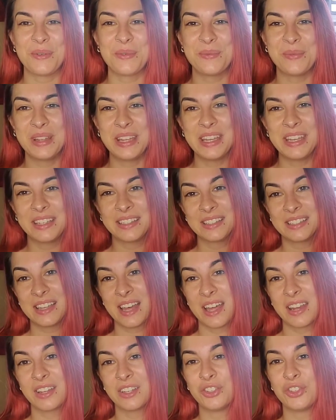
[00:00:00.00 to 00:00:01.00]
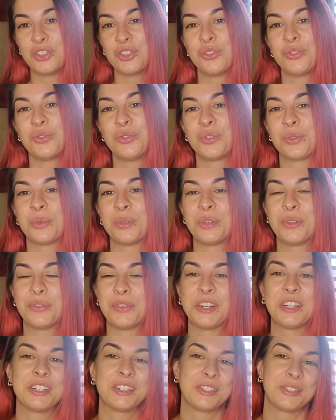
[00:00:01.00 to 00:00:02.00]
Week starting June
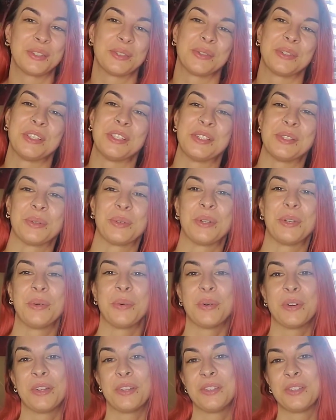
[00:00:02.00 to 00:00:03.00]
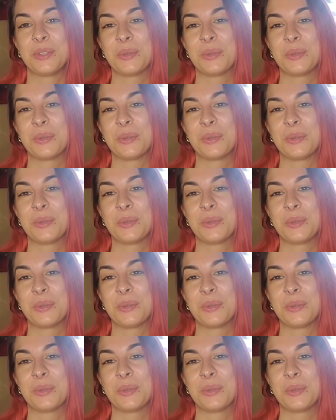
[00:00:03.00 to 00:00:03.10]
21st, 2021.